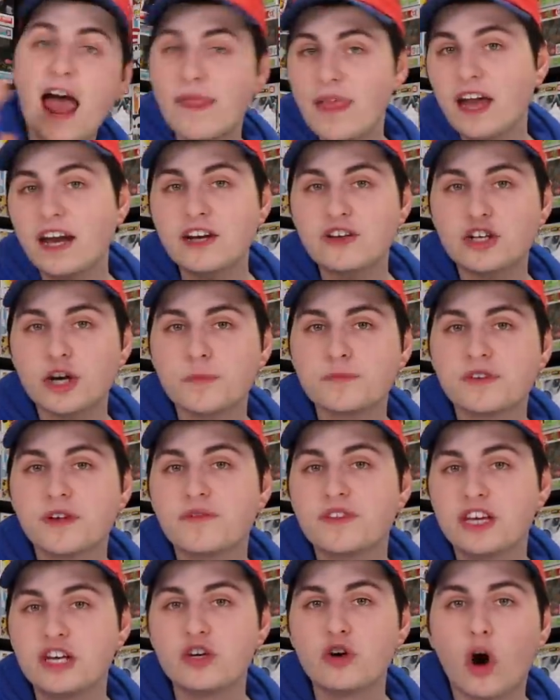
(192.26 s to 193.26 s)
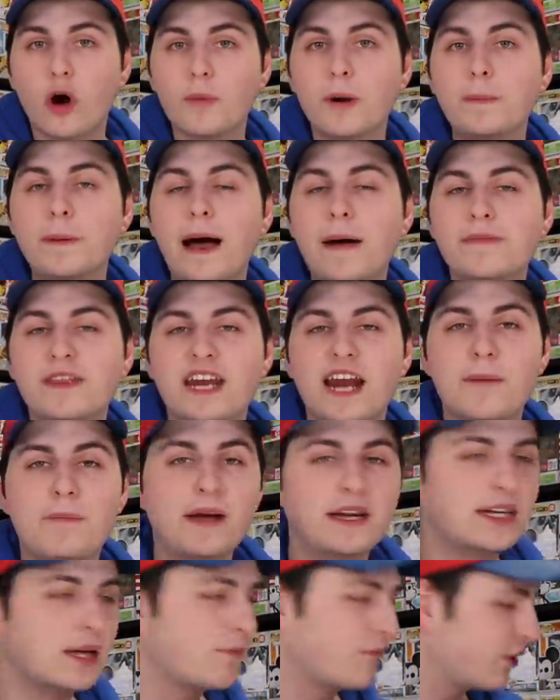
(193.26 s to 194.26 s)
And then in terms of the normal pop that I
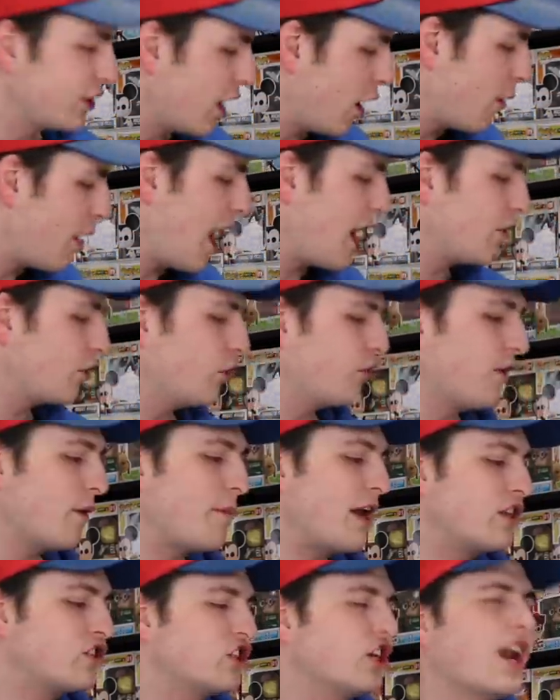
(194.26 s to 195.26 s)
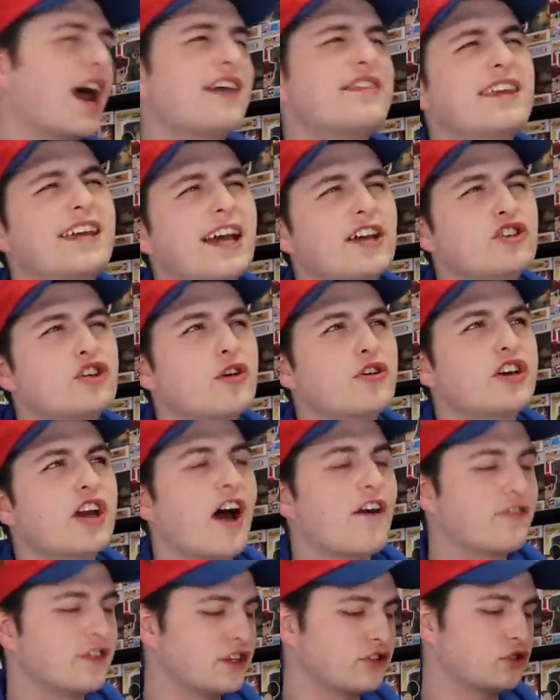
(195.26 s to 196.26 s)
picked up for Noah, I don't know if I mentioned it. I think I showed it
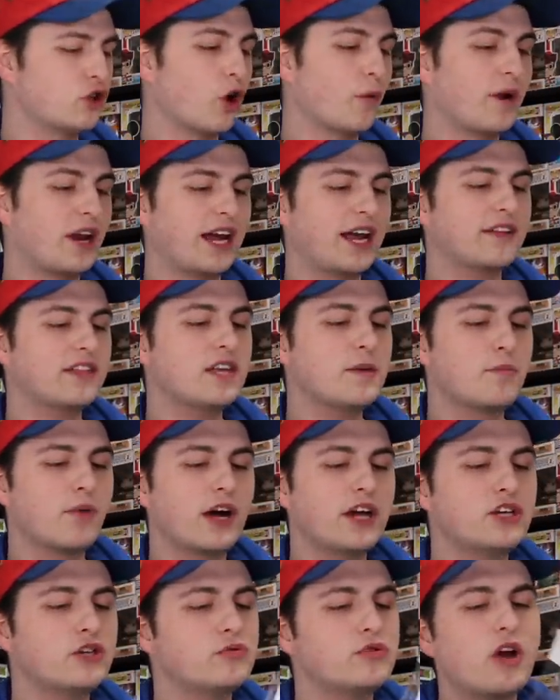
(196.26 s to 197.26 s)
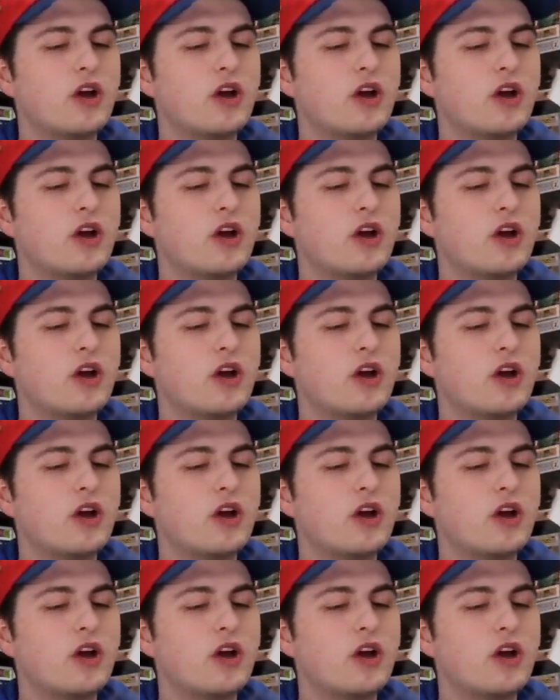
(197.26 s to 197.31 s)
off in the store, but I got the brand new